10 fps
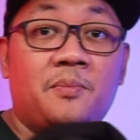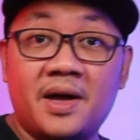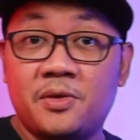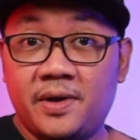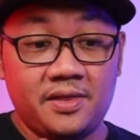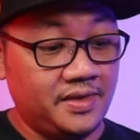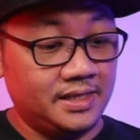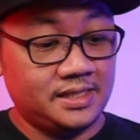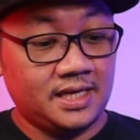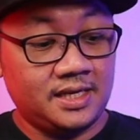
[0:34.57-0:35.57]
By the way,
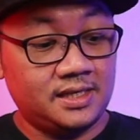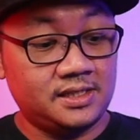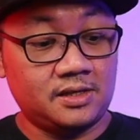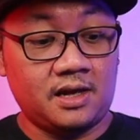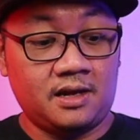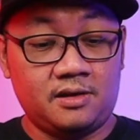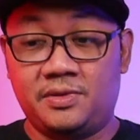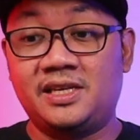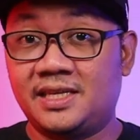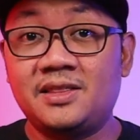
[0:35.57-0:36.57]
this is,
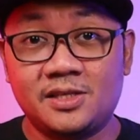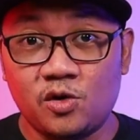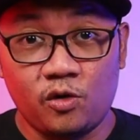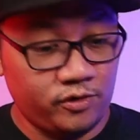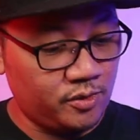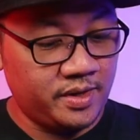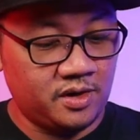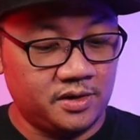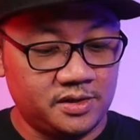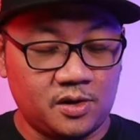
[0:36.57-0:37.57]
they sent this over
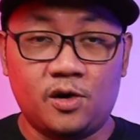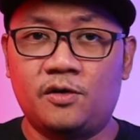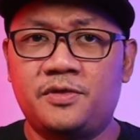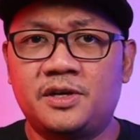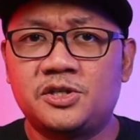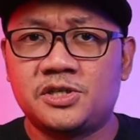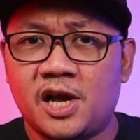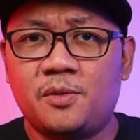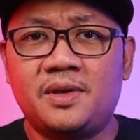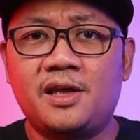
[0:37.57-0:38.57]
because of the
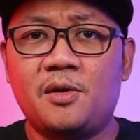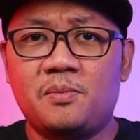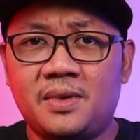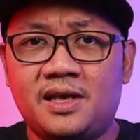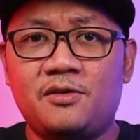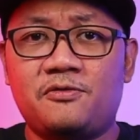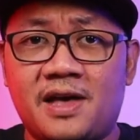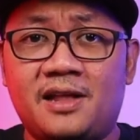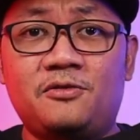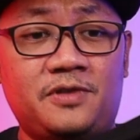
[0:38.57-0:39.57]
Xiaomi Mi
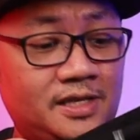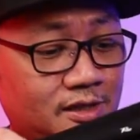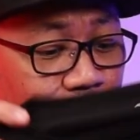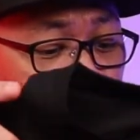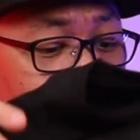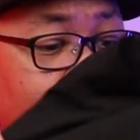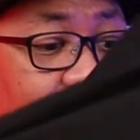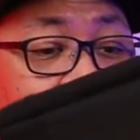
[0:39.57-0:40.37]
Fan Festival.